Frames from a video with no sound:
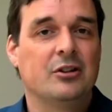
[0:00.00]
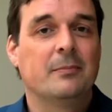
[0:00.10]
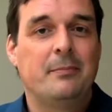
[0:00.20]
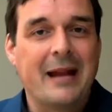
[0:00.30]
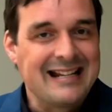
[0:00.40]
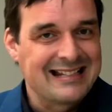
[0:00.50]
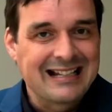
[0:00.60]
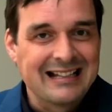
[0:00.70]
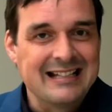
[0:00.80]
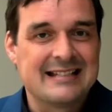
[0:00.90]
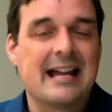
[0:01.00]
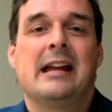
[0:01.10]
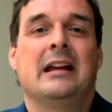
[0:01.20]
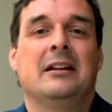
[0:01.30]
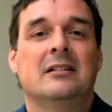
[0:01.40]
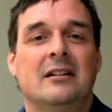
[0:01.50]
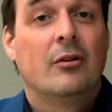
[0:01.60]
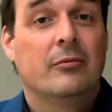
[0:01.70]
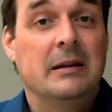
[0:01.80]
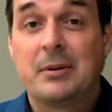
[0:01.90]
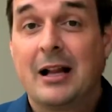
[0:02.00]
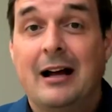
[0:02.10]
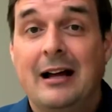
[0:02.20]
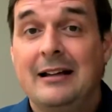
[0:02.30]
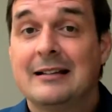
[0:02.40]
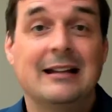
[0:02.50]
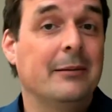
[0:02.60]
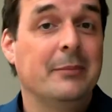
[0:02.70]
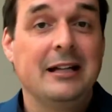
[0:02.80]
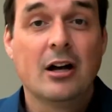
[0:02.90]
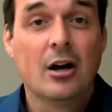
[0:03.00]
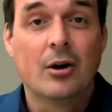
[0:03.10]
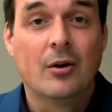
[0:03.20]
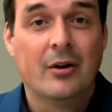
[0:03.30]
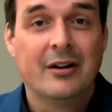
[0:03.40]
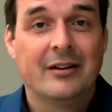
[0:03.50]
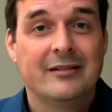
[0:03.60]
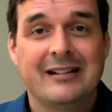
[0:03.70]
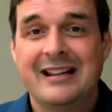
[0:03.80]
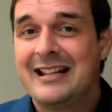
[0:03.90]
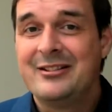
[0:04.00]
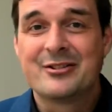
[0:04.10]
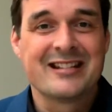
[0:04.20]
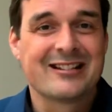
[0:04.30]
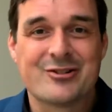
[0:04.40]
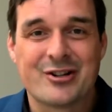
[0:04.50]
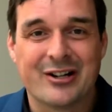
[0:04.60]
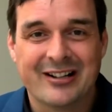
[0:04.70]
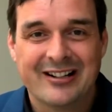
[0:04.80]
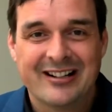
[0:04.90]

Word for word: You're basically saying, reply and let me know. And then your signature.